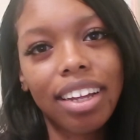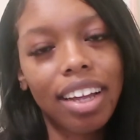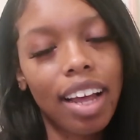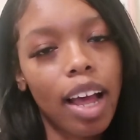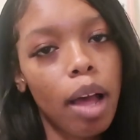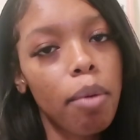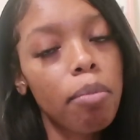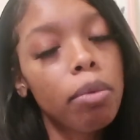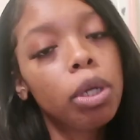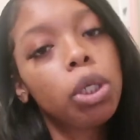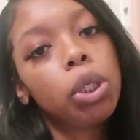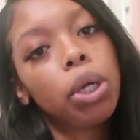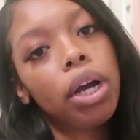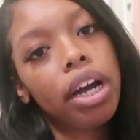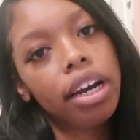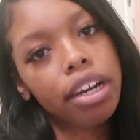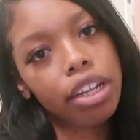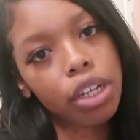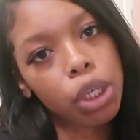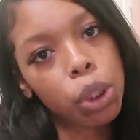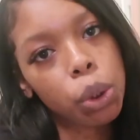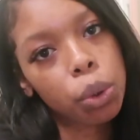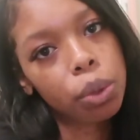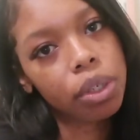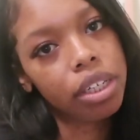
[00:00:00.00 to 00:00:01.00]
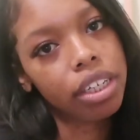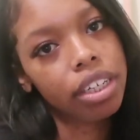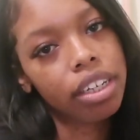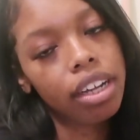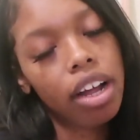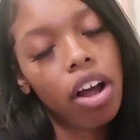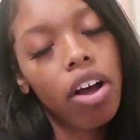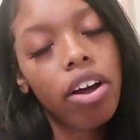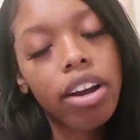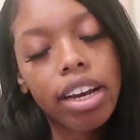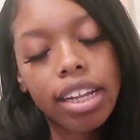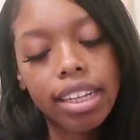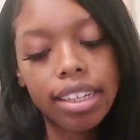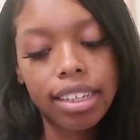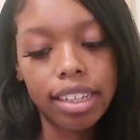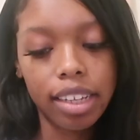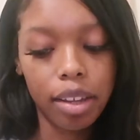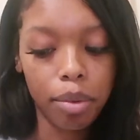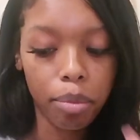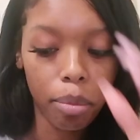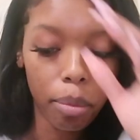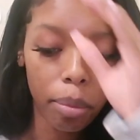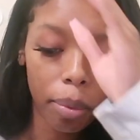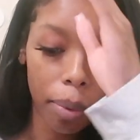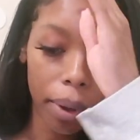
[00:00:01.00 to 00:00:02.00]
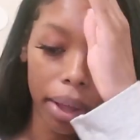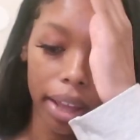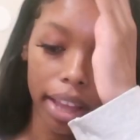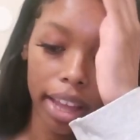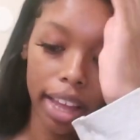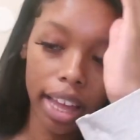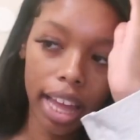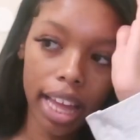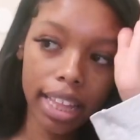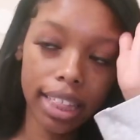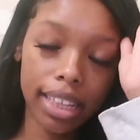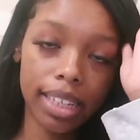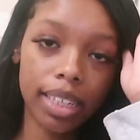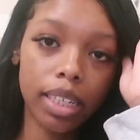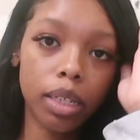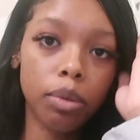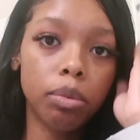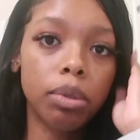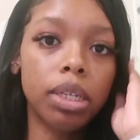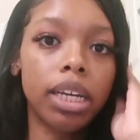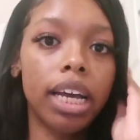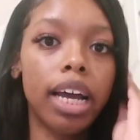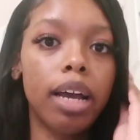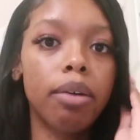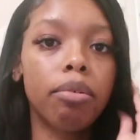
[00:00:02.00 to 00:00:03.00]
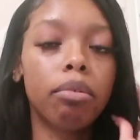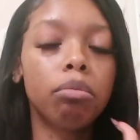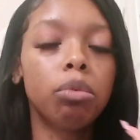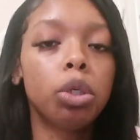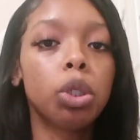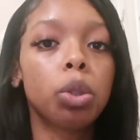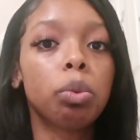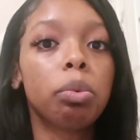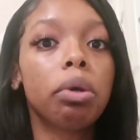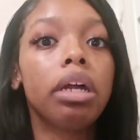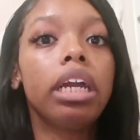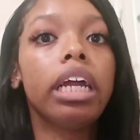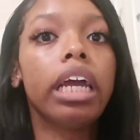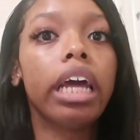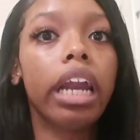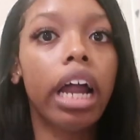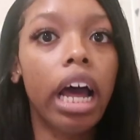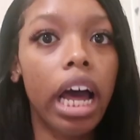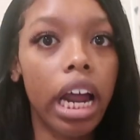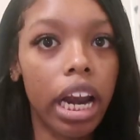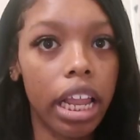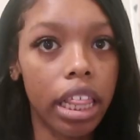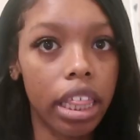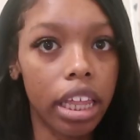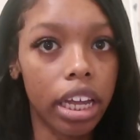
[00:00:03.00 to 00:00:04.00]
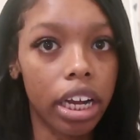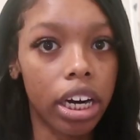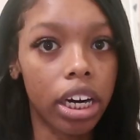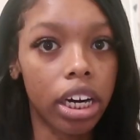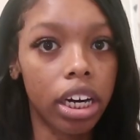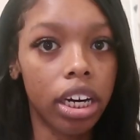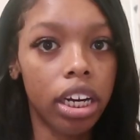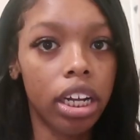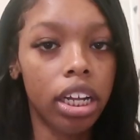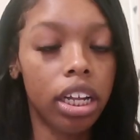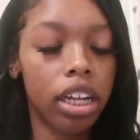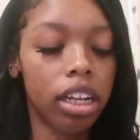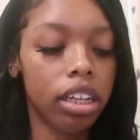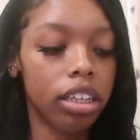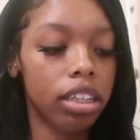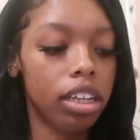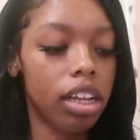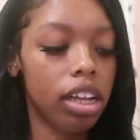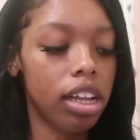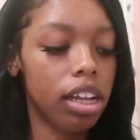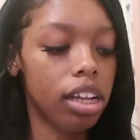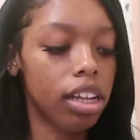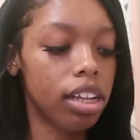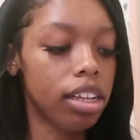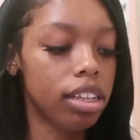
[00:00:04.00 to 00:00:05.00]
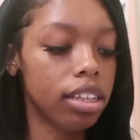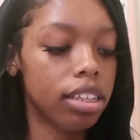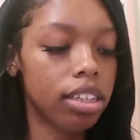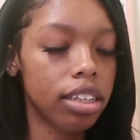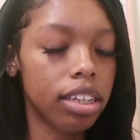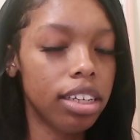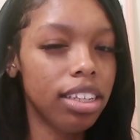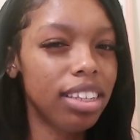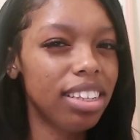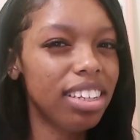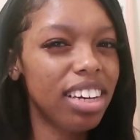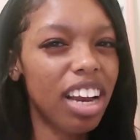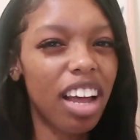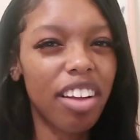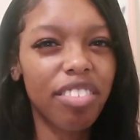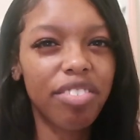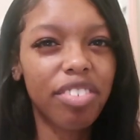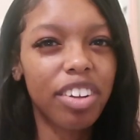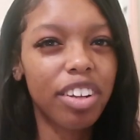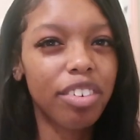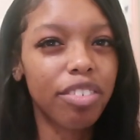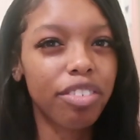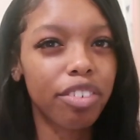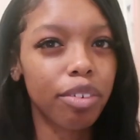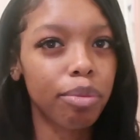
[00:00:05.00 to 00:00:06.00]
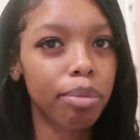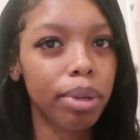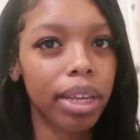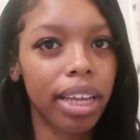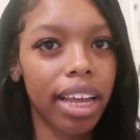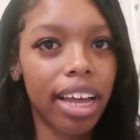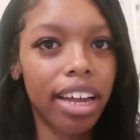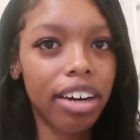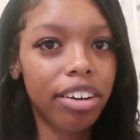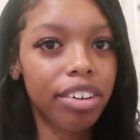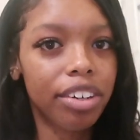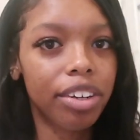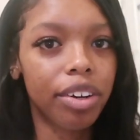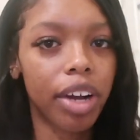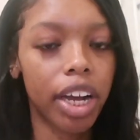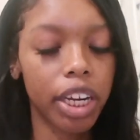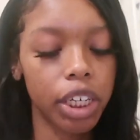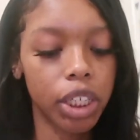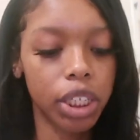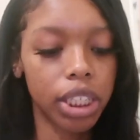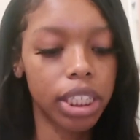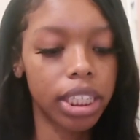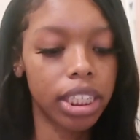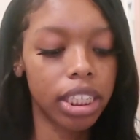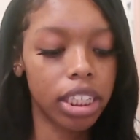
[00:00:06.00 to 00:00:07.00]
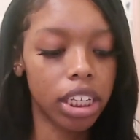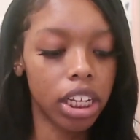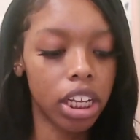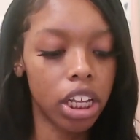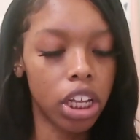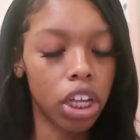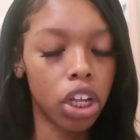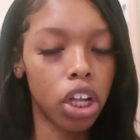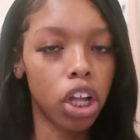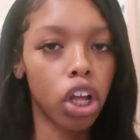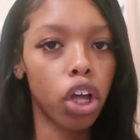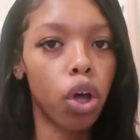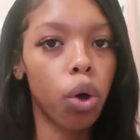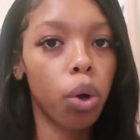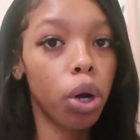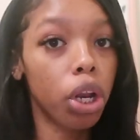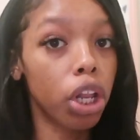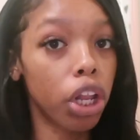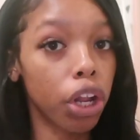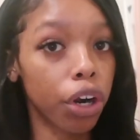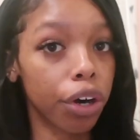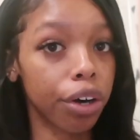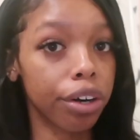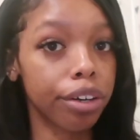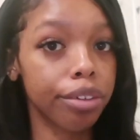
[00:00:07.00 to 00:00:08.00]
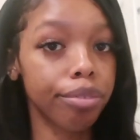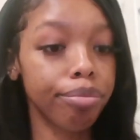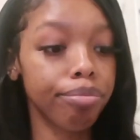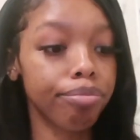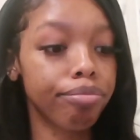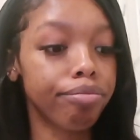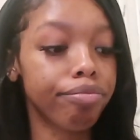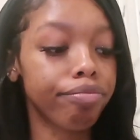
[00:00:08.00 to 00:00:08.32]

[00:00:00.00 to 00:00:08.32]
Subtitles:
gonna try to enjoy it, honestly. But at the same time, I'm just ready to get out of there because it's not fun for me. I don't know, I just go to learn